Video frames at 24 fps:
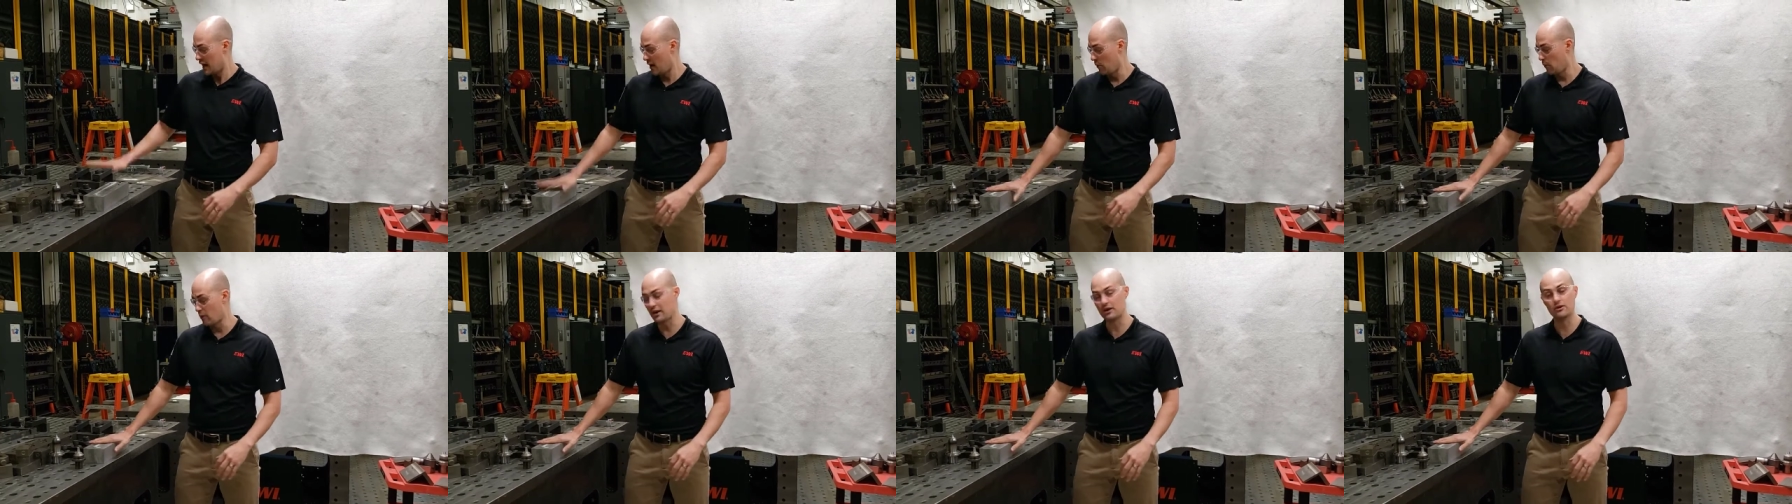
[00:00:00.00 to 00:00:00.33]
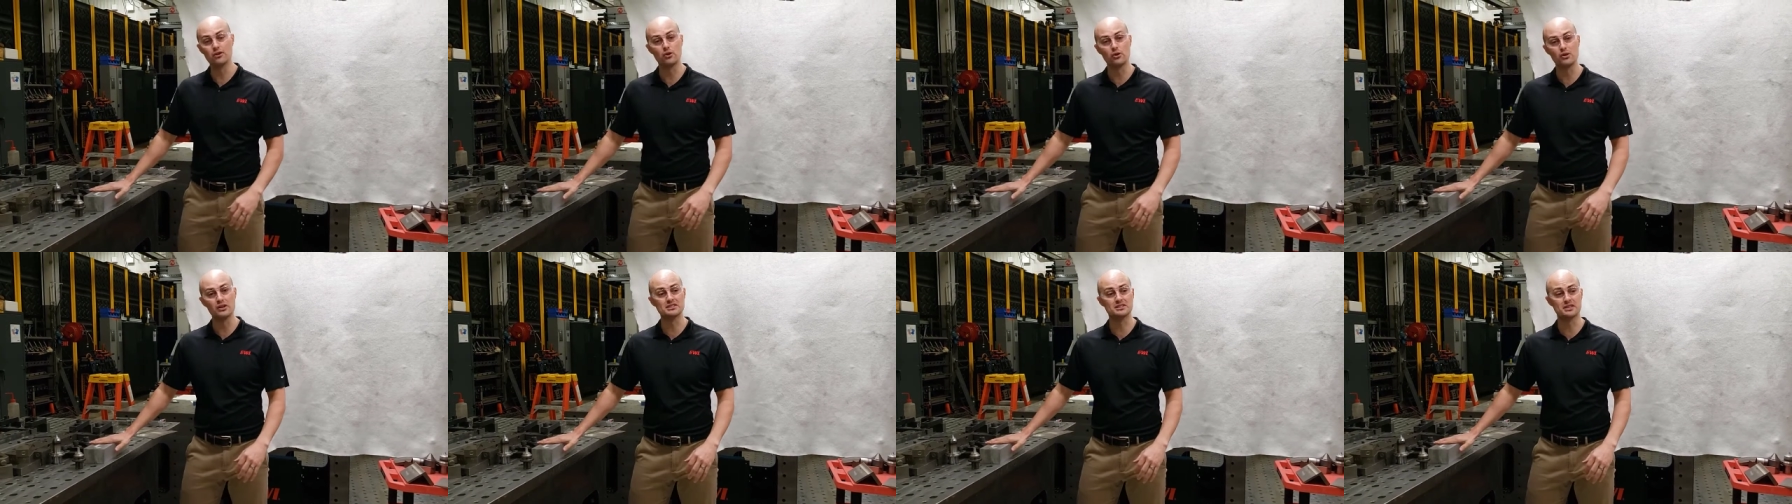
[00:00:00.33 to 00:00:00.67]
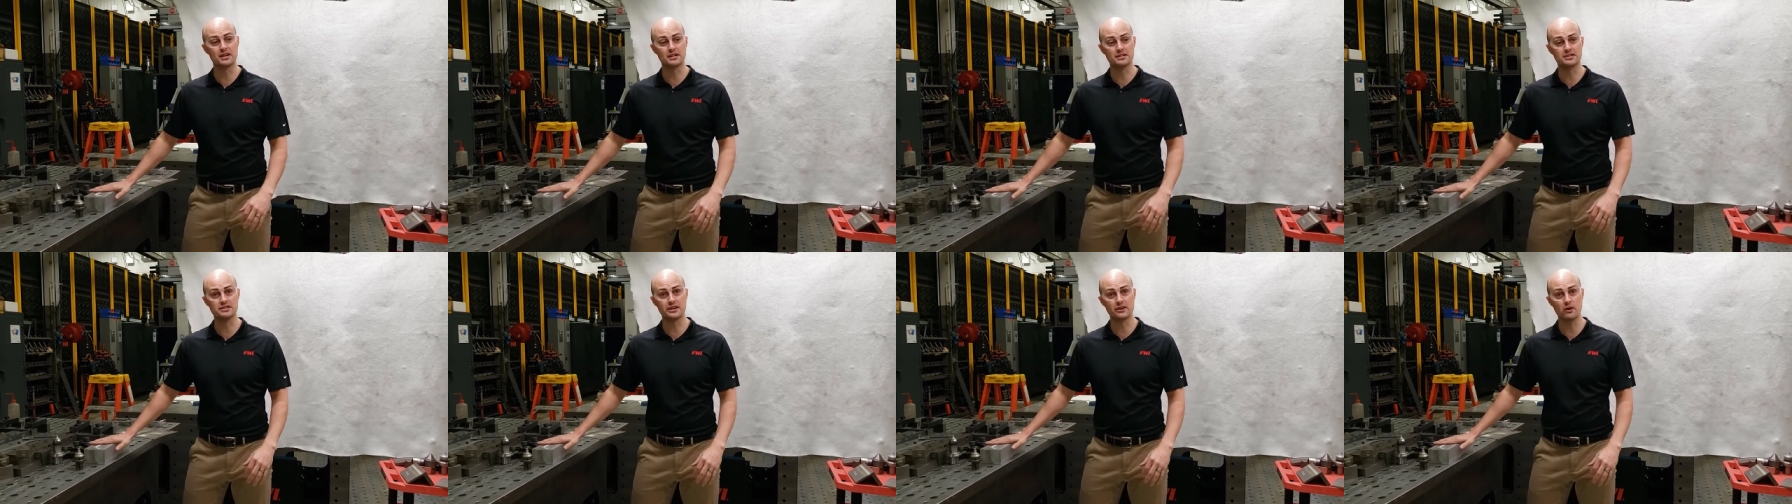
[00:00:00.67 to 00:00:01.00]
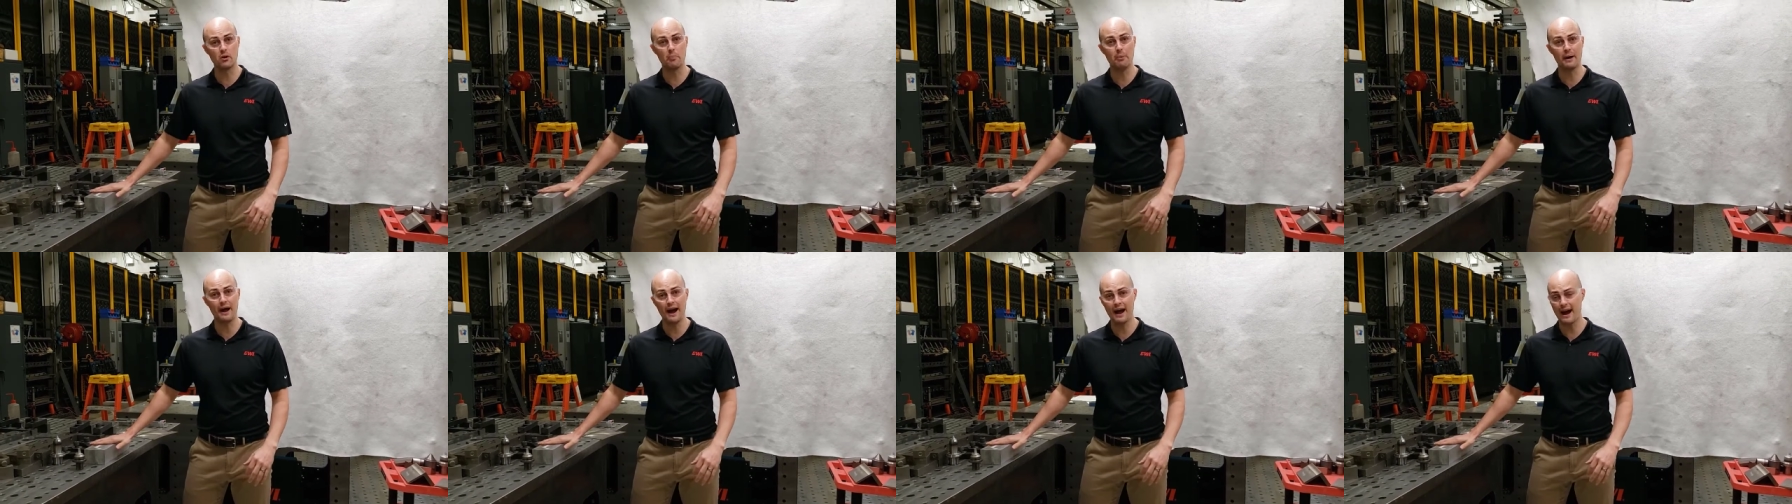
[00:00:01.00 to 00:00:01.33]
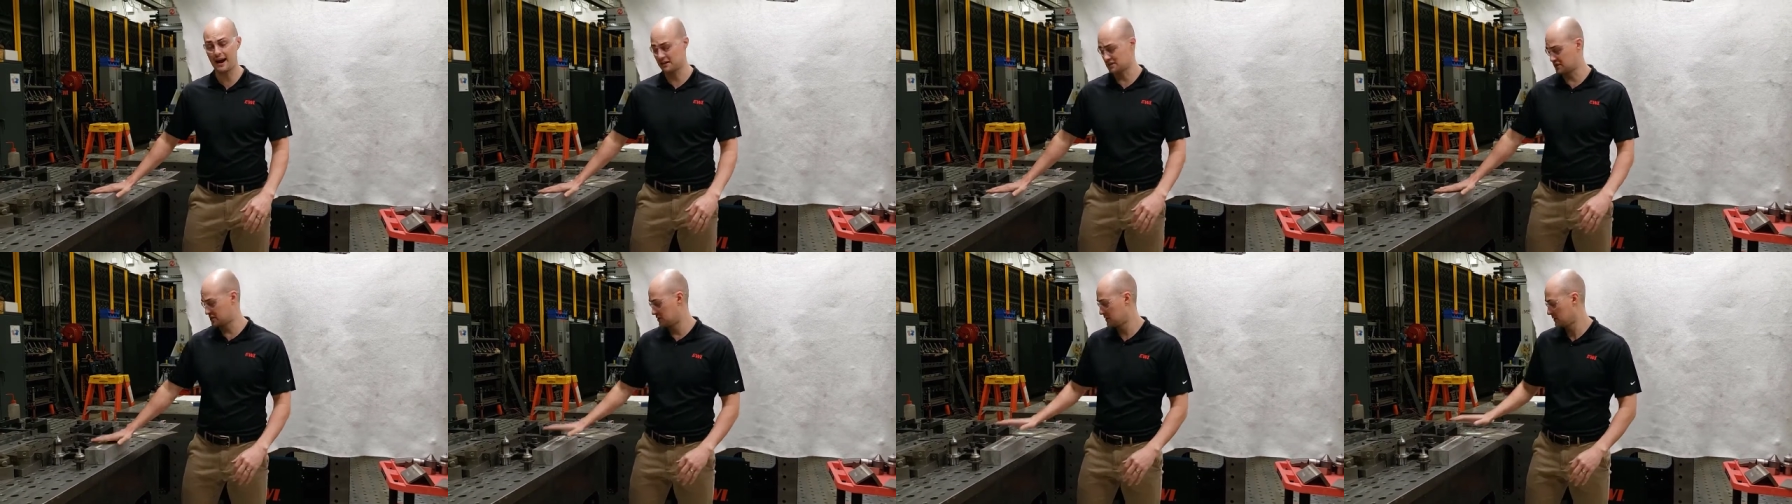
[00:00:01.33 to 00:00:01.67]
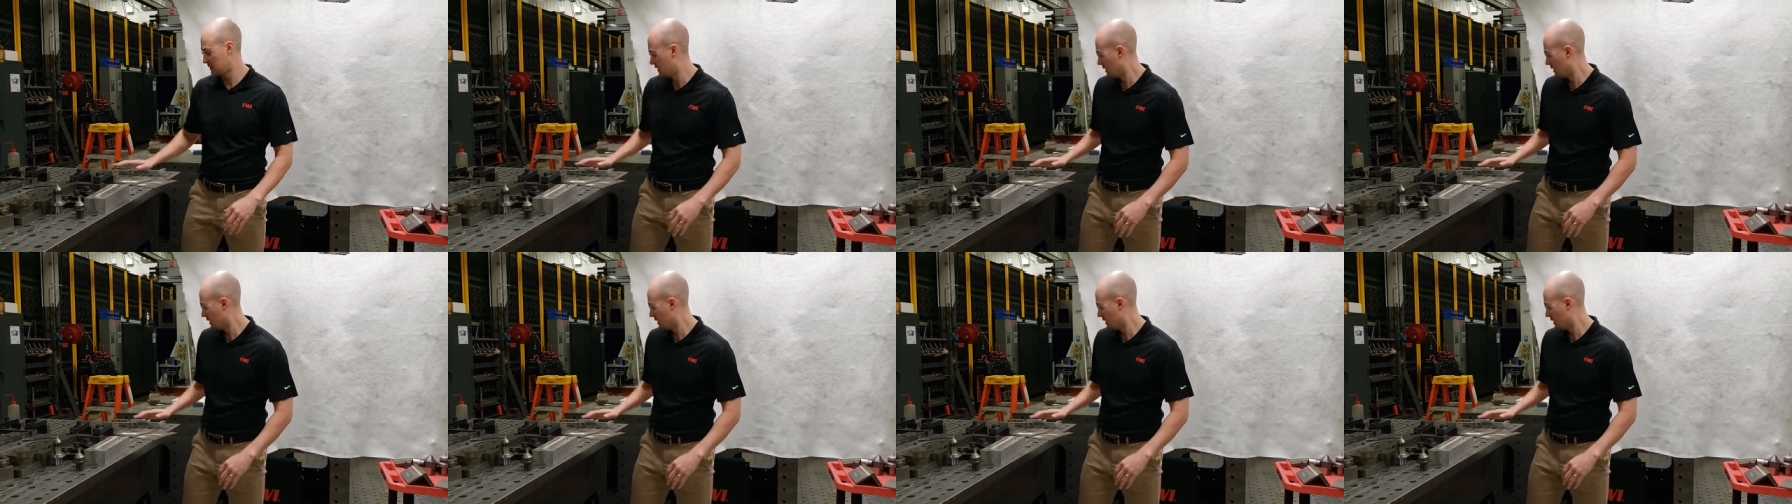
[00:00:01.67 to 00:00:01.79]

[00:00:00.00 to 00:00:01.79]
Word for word: and we can do this in a single pass.